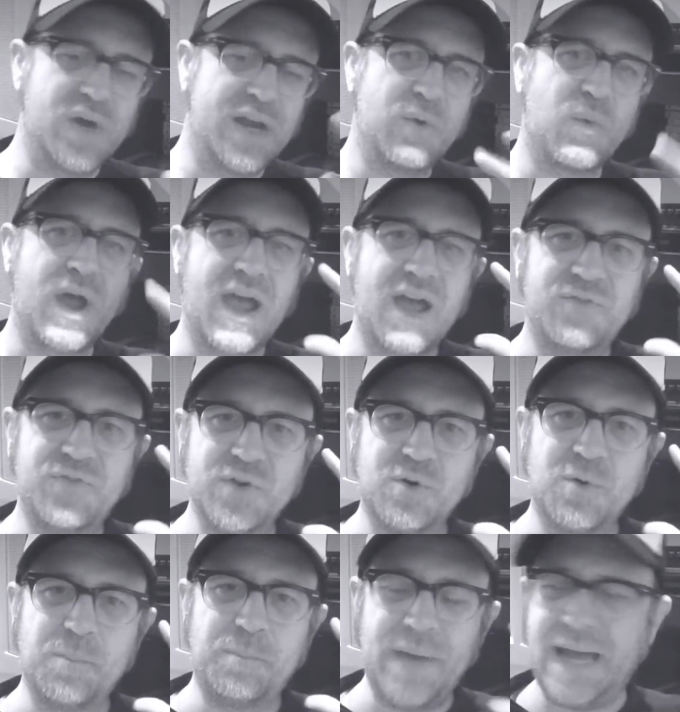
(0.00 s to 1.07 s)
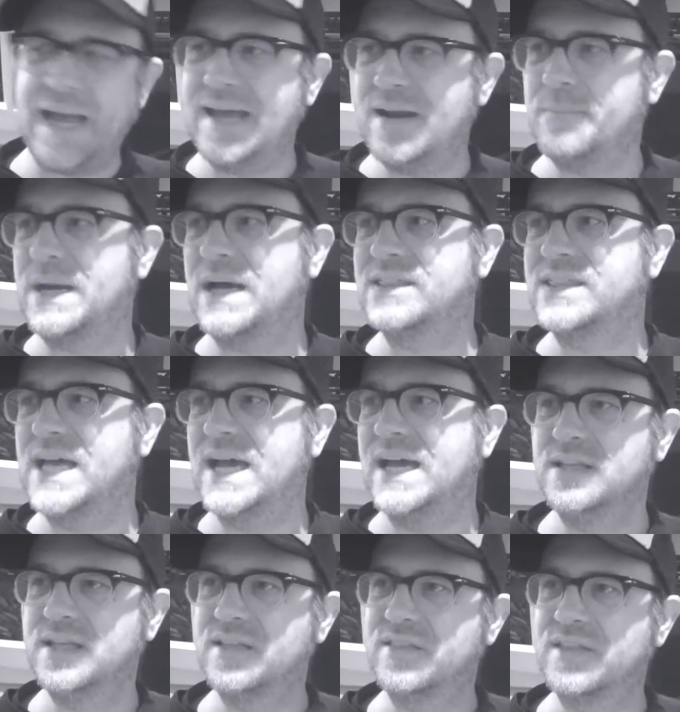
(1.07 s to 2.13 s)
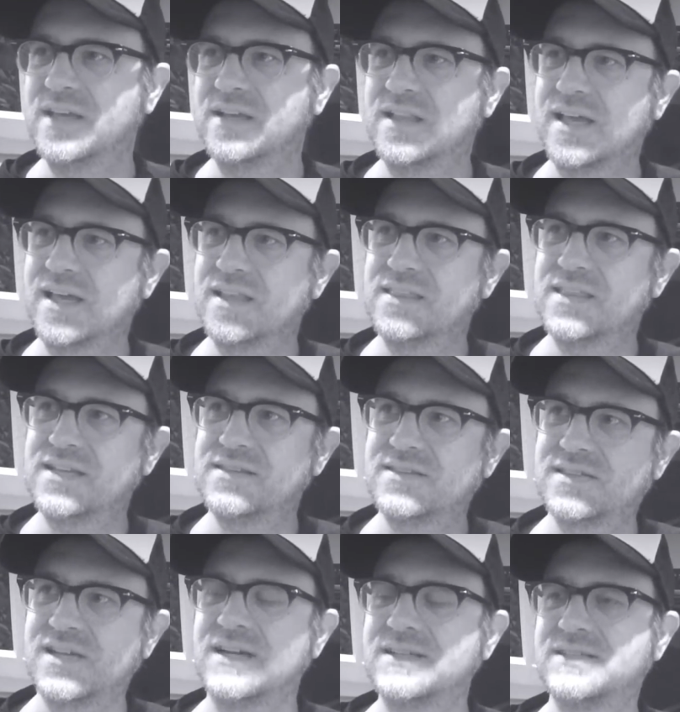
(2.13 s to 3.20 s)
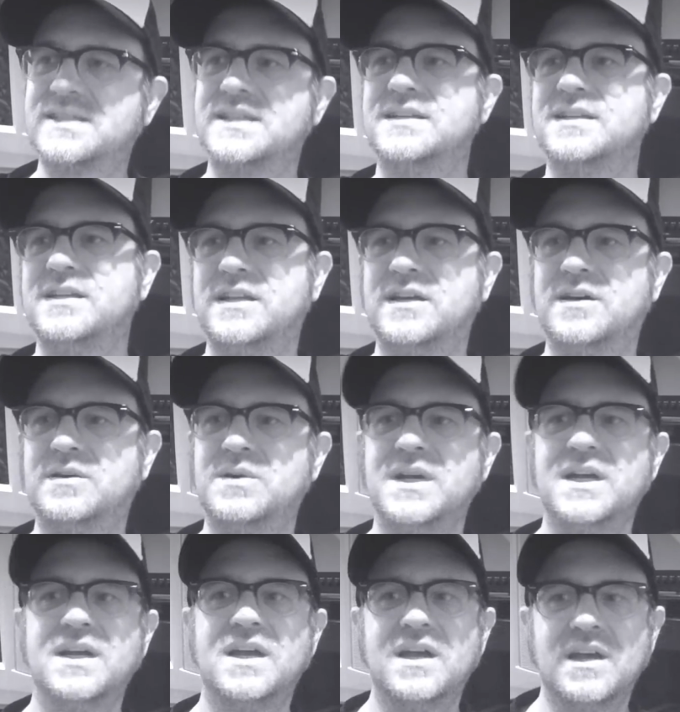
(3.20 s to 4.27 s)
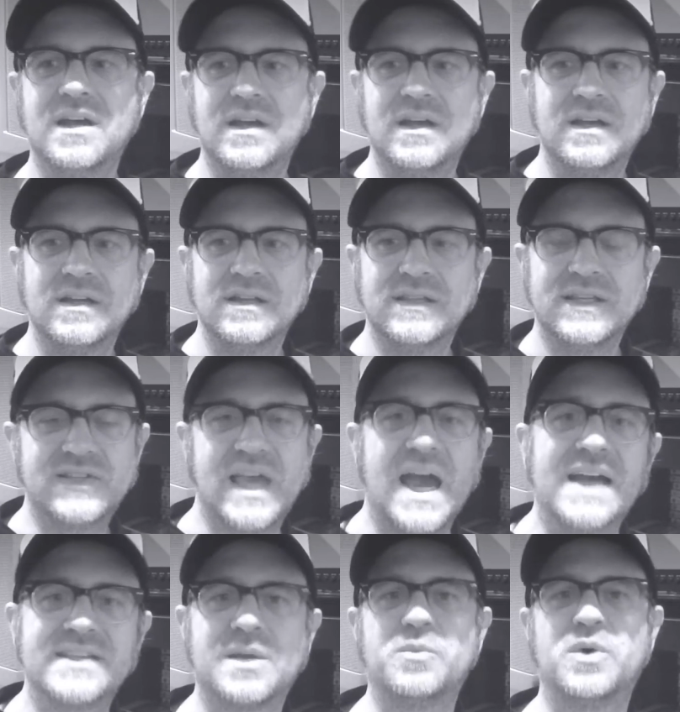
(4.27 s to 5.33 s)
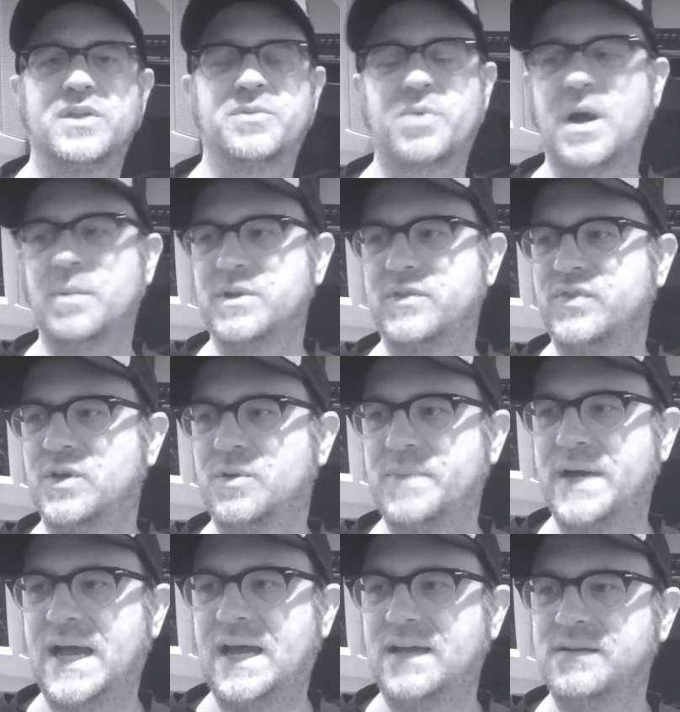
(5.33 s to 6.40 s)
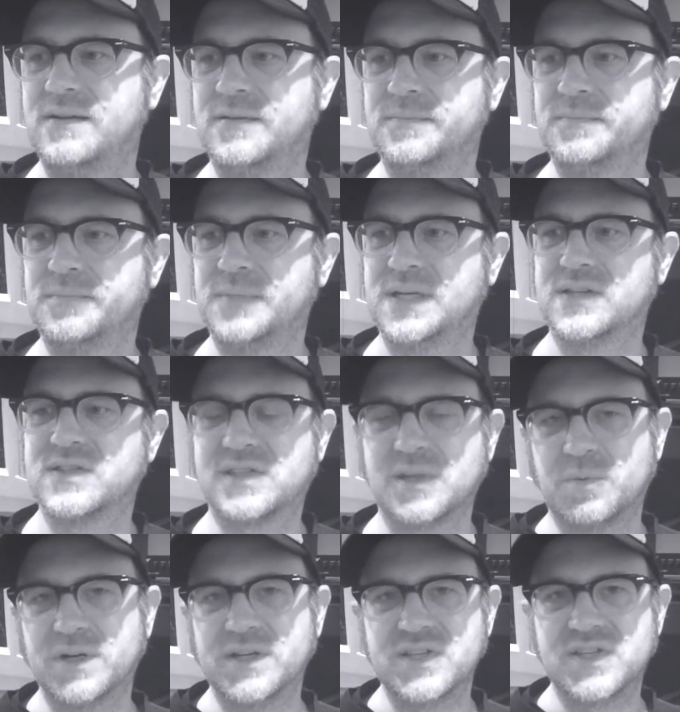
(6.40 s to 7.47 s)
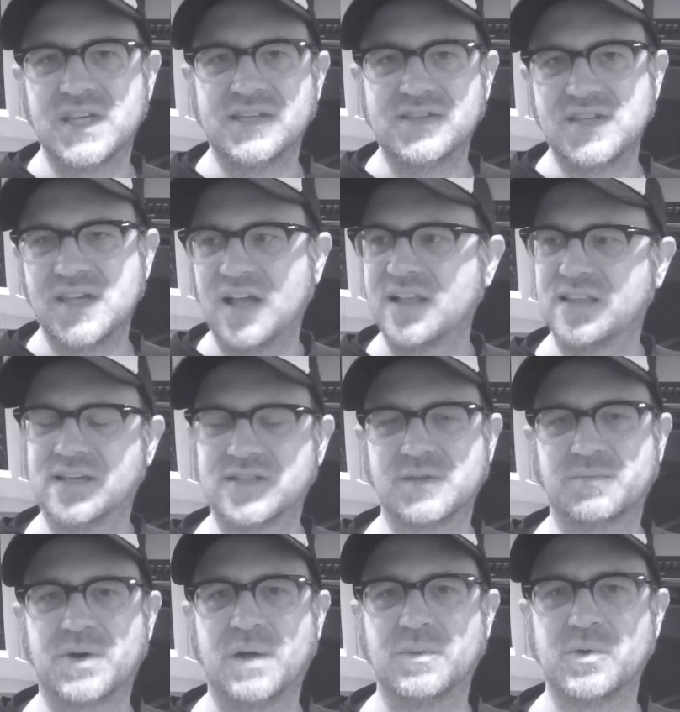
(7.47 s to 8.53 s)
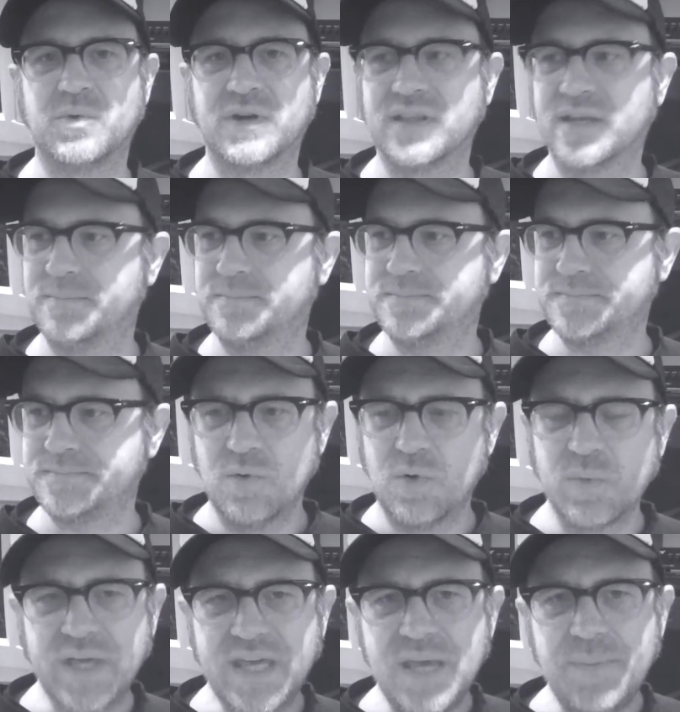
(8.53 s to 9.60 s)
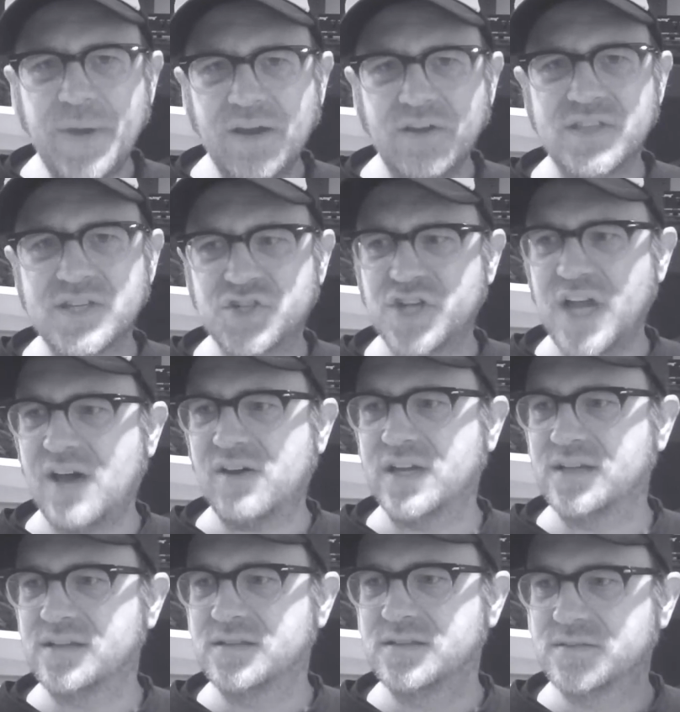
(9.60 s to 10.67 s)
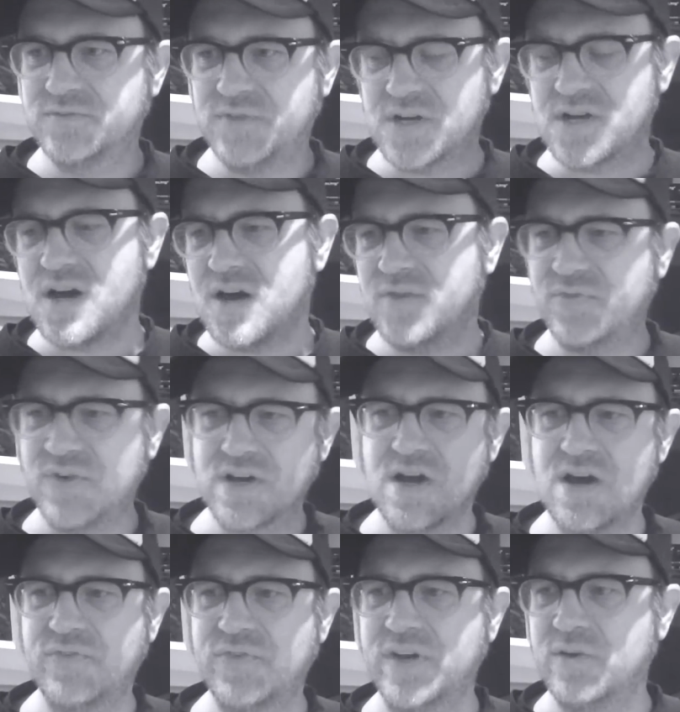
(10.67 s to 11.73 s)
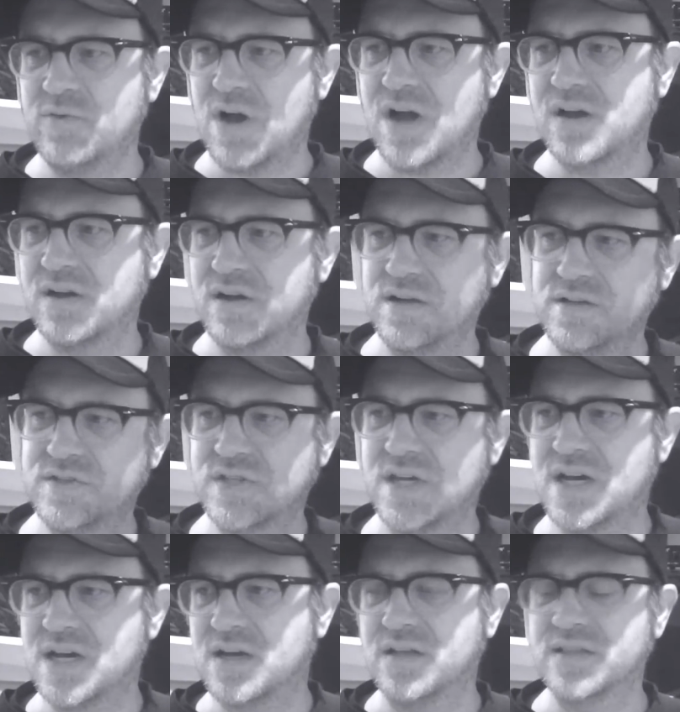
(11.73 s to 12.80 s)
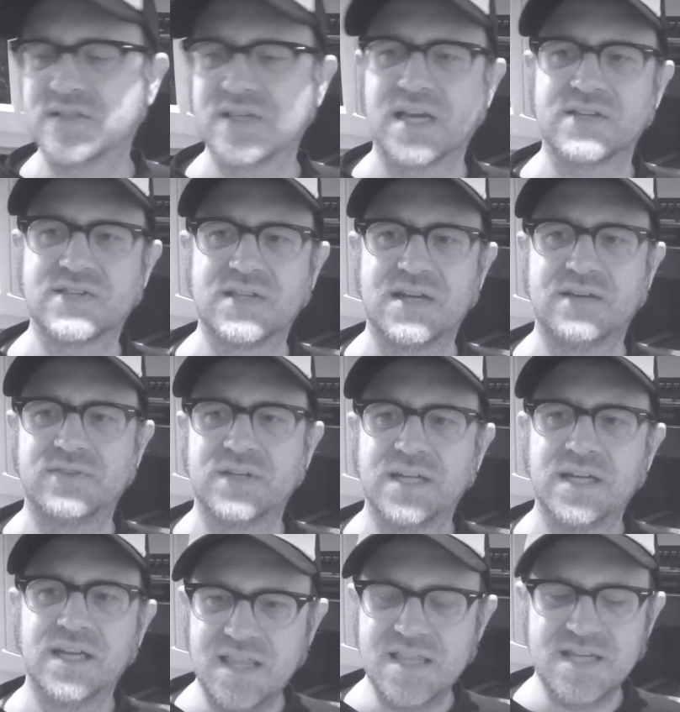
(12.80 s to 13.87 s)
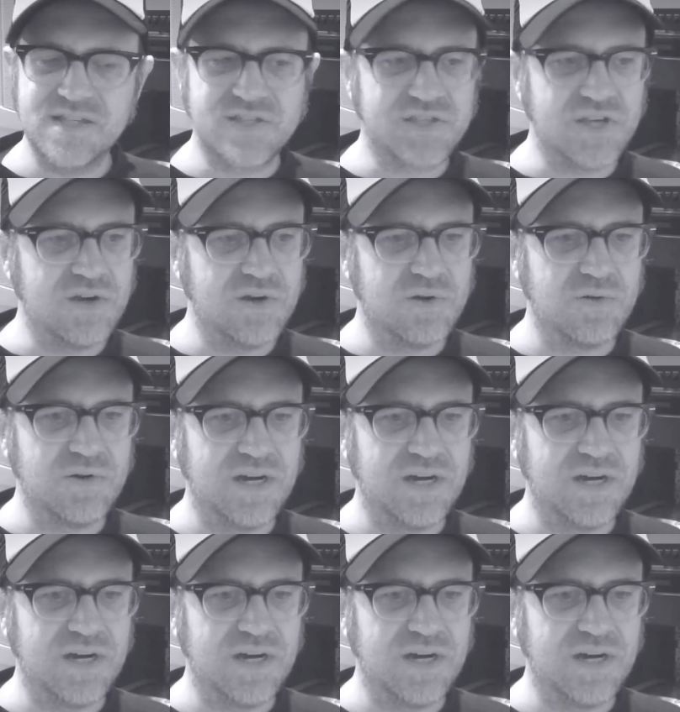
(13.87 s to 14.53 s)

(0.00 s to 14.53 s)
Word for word: anyway, I feel bad about that, and then think like, that sucks that, you know, these guys I'm with probably feel bad because someone is, is yelling this at probably one of them. Well, we keep hearing this shouting. Fuck off, fuck off, indie rocker, you suck, all this kind of stuff. And then so